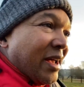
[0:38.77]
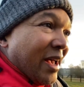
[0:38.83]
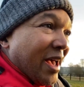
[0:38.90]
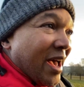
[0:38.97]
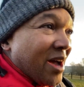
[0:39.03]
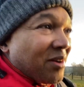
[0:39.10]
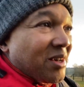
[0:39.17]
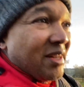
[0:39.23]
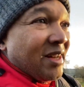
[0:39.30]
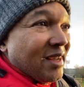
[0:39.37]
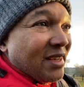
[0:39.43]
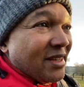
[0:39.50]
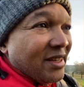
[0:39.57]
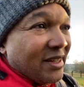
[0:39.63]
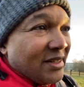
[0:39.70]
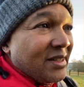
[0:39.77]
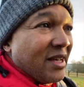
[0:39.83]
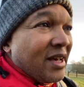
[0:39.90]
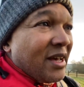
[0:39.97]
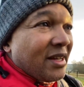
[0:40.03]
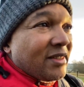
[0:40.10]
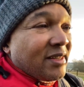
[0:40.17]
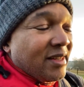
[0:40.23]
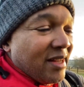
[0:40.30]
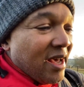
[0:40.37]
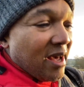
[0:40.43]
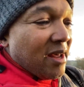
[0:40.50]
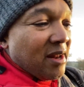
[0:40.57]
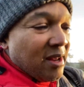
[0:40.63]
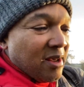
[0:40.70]
how can I get to
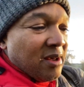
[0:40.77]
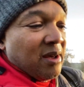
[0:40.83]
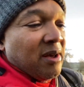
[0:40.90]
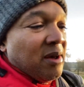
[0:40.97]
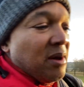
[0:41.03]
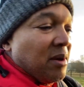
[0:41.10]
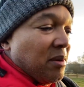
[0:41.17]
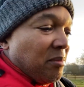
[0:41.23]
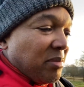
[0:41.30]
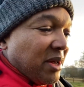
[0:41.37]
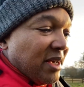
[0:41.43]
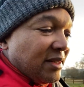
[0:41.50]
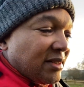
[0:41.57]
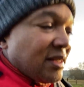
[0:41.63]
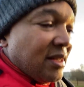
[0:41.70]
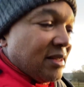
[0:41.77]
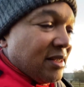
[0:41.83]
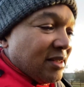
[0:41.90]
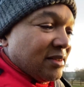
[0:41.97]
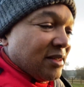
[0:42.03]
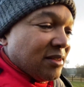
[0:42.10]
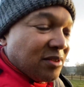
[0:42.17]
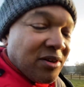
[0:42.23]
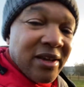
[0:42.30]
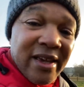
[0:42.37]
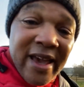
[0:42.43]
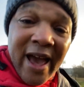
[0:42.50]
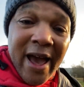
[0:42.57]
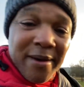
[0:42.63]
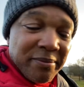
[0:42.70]
that place in the distance? So the
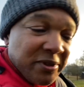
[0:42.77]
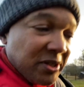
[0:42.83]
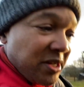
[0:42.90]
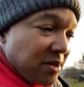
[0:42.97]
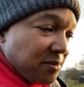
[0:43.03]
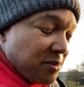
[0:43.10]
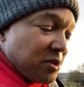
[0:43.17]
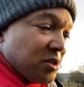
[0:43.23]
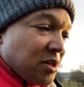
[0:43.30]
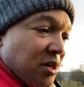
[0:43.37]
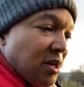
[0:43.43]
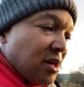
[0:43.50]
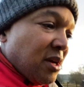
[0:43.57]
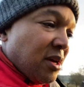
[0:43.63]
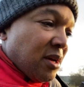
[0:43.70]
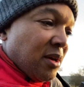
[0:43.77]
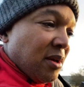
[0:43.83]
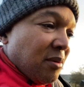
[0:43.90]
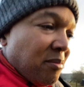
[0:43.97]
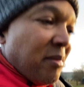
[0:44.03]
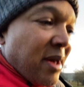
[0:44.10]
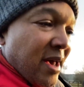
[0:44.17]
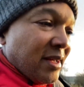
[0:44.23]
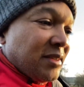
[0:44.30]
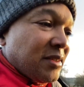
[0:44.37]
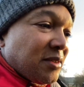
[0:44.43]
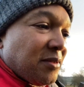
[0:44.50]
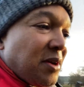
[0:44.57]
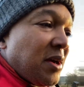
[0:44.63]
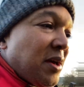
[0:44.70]
gap seems
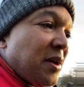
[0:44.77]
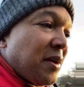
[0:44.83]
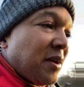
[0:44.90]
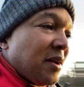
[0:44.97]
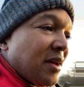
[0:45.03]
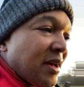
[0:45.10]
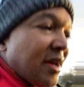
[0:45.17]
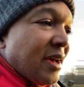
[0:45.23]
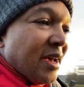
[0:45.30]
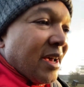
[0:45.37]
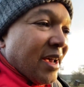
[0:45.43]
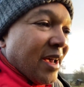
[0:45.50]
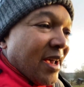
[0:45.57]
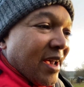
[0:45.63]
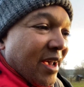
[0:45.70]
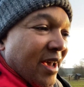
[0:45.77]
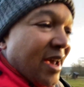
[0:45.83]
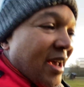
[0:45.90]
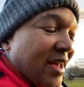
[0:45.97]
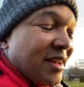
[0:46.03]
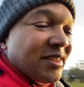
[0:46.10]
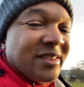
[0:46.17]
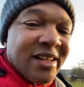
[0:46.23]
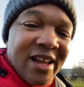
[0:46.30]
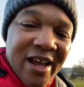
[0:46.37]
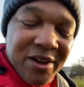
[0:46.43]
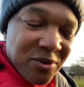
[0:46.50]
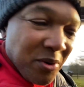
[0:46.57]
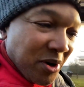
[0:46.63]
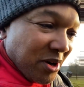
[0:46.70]
massive, and it's a
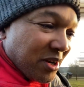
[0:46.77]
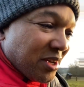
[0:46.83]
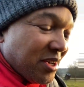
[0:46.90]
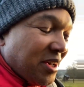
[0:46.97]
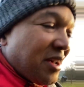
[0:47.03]
lot of work.